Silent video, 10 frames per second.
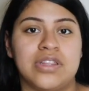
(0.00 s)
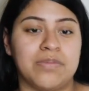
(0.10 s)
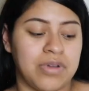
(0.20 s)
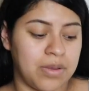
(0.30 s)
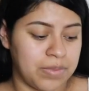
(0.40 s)
the
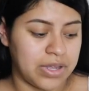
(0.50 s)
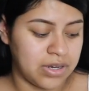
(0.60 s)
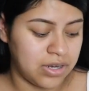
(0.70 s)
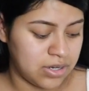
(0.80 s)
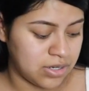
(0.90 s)
pump in
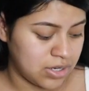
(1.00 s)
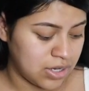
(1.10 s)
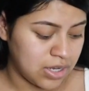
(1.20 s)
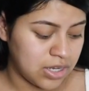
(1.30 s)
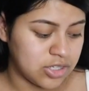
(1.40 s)

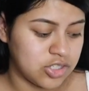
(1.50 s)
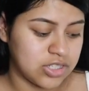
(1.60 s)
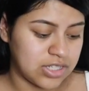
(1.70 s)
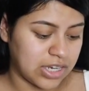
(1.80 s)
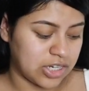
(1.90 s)

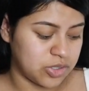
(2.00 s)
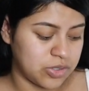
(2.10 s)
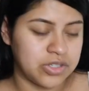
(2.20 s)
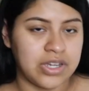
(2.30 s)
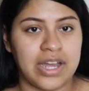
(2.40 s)
just like I
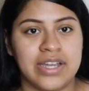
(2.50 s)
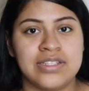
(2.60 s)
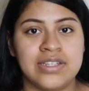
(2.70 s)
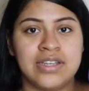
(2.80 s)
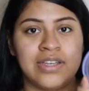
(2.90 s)
showed you guys.